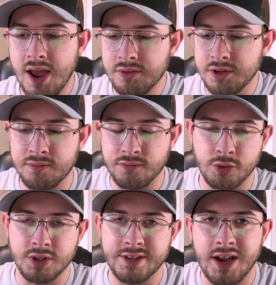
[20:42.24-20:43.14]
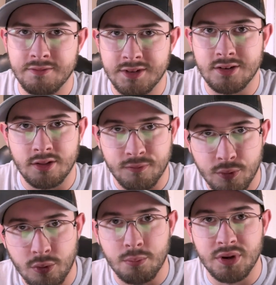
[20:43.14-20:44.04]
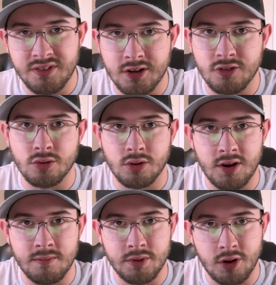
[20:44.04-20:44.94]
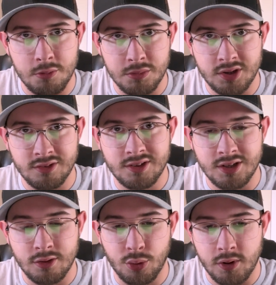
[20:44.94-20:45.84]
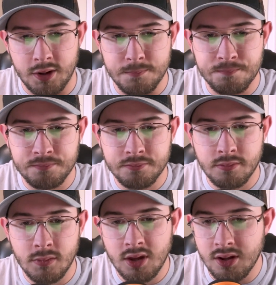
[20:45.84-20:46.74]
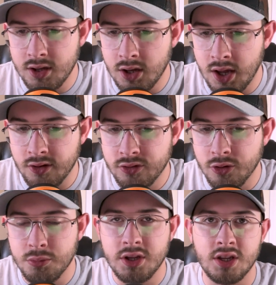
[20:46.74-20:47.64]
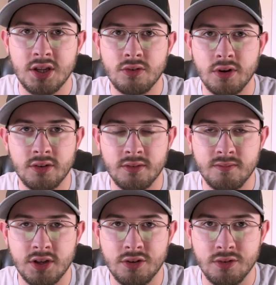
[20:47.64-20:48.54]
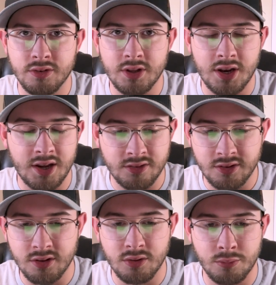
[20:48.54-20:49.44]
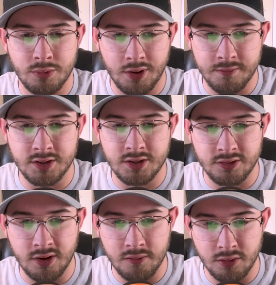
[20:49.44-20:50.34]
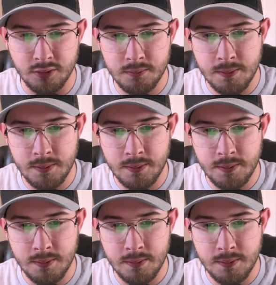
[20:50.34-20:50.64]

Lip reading: even fully dived into the full potential of the Garmin Instinct 3. It has so many neat tricks and features that I still would love to discover.